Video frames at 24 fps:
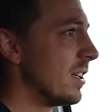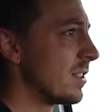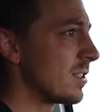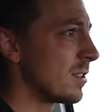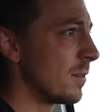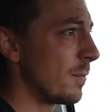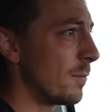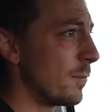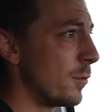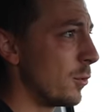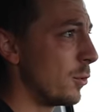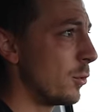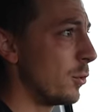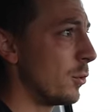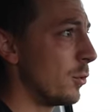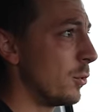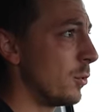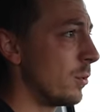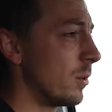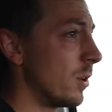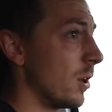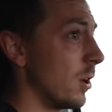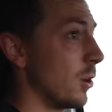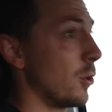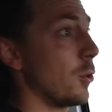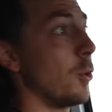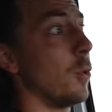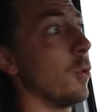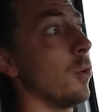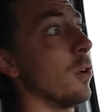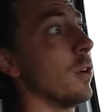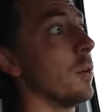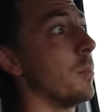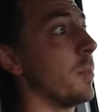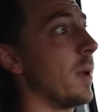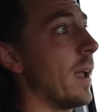some food, a
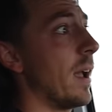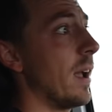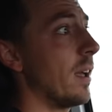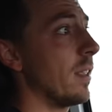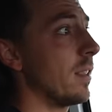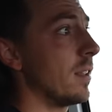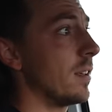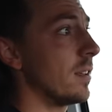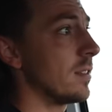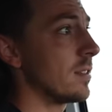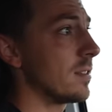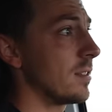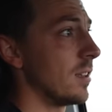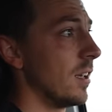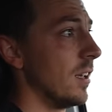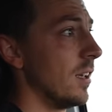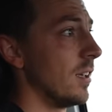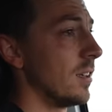corn palace.